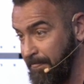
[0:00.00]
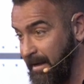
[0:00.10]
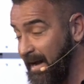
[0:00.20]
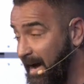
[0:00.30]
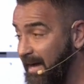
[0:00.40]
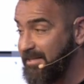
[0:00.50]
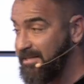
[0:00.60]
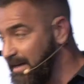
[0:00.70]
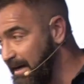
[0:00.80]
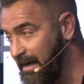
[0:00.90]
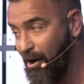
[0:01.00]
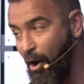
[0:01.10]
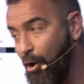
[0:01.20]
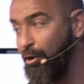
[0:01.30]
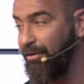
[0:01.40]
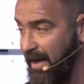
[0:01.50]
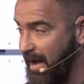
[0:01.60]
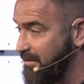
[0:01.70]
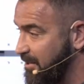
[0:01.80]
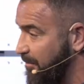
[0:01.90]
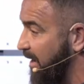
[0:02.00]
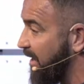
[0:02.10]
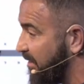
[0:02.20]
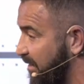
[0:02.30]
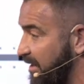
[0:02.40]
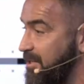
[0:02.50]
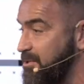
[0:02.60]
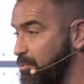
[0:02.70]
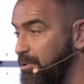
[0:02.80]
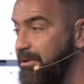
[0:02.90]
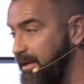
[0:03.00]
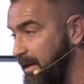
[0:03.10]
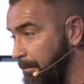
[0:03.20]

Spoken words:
And I say all that to make this really